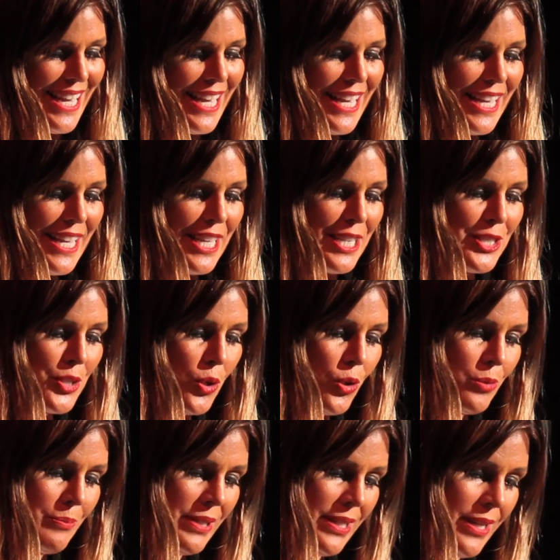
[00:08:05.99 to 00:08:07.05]
He
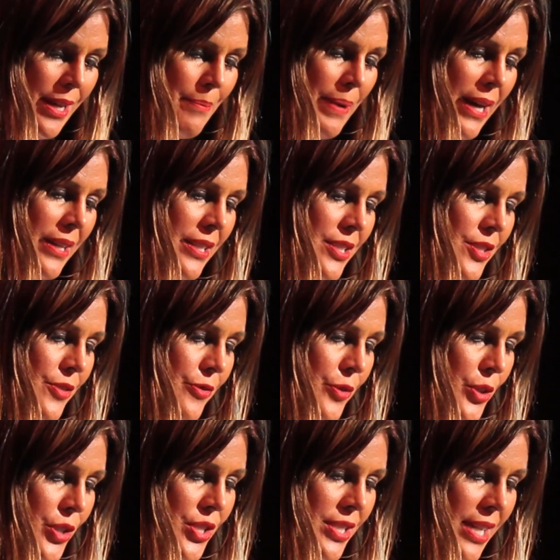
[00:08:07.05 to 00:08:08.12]
told me about his
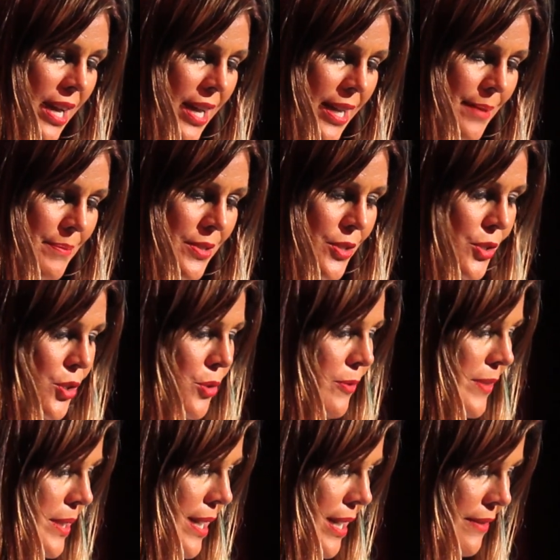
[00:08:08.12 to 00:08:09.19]
first time
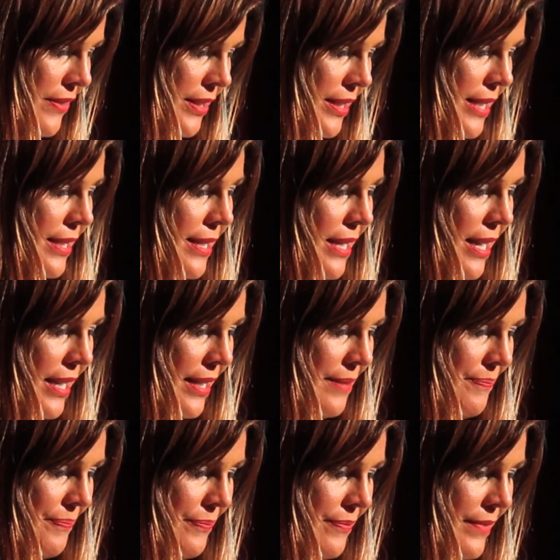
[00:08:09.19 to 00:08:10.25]
scuba diving at night.
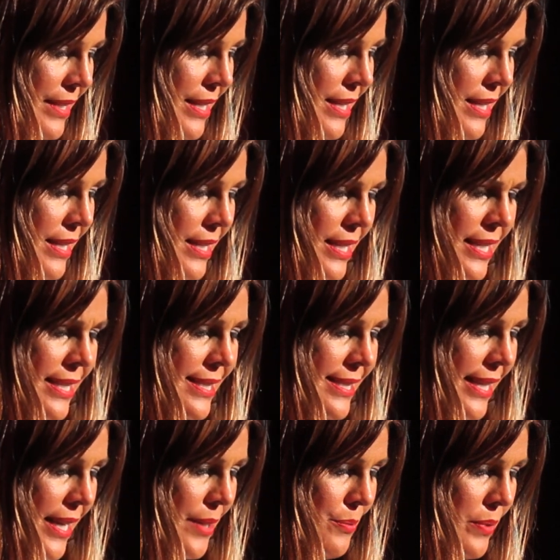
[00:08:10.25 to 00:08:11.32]
He
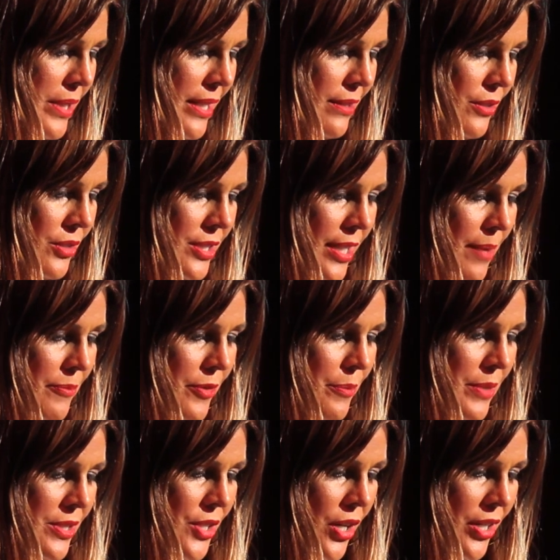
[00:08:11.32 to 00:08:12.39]
said when he looked up from
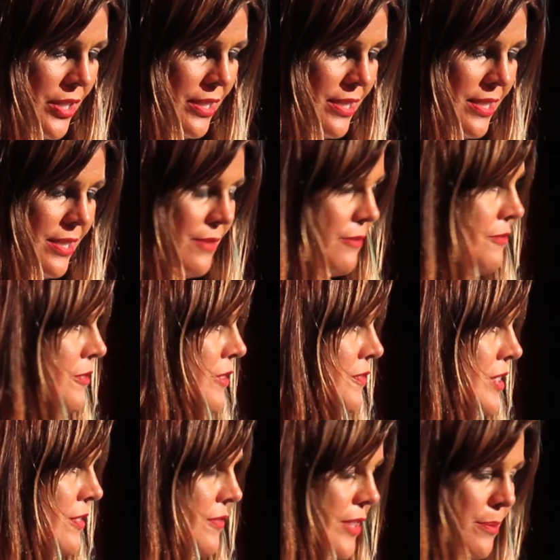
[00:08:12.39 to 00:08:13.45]
the darkness
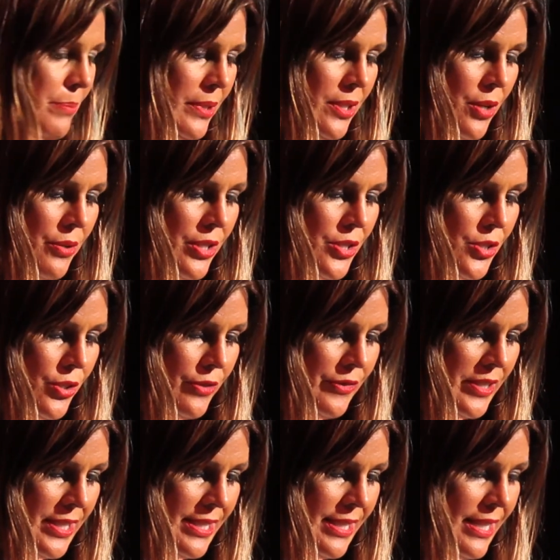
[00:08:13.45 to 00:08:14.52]
50 feet below the
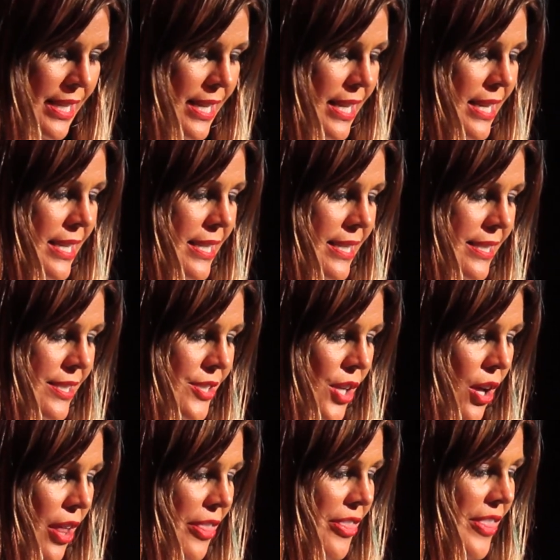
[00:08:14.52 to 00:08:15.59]
surface, he
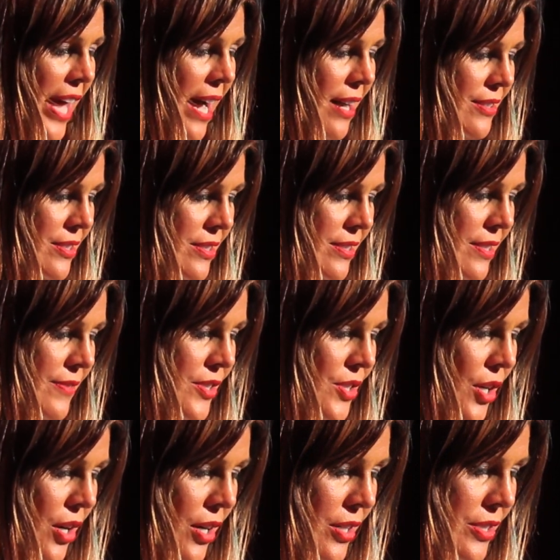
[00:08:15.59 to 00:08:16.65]
saw thousands of
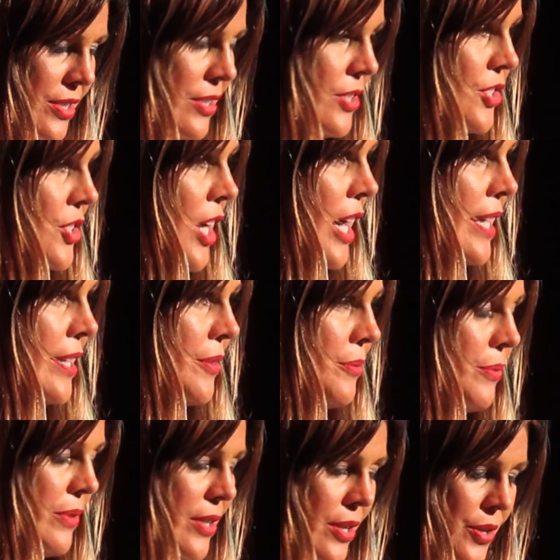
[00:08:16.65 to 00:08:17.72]
stars shining
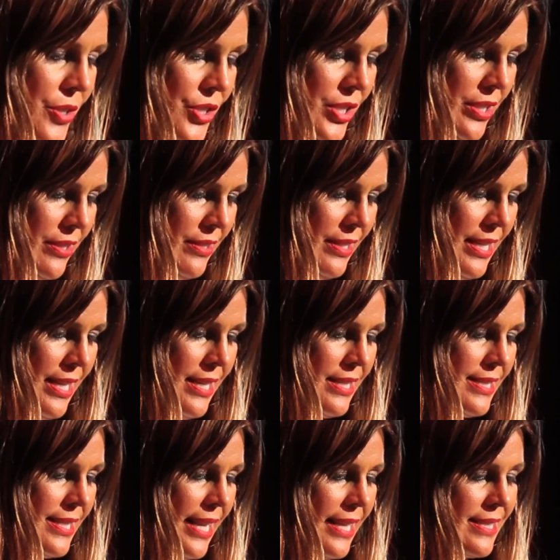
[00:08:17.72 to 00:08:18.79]
through the ocean,
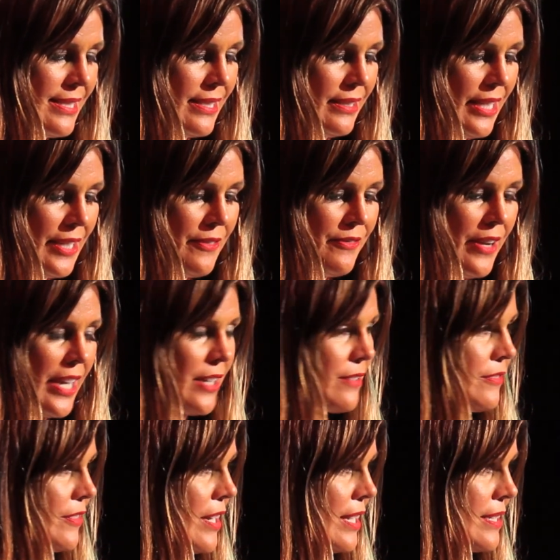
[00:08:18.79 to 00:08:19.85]
dancing like
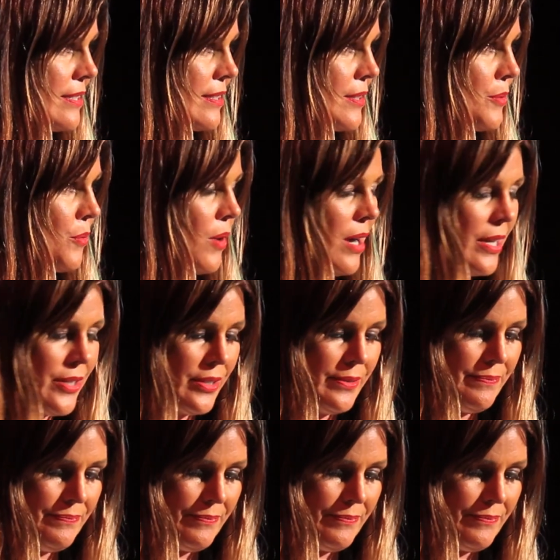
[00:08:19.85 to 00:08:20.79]
fireflies in the water.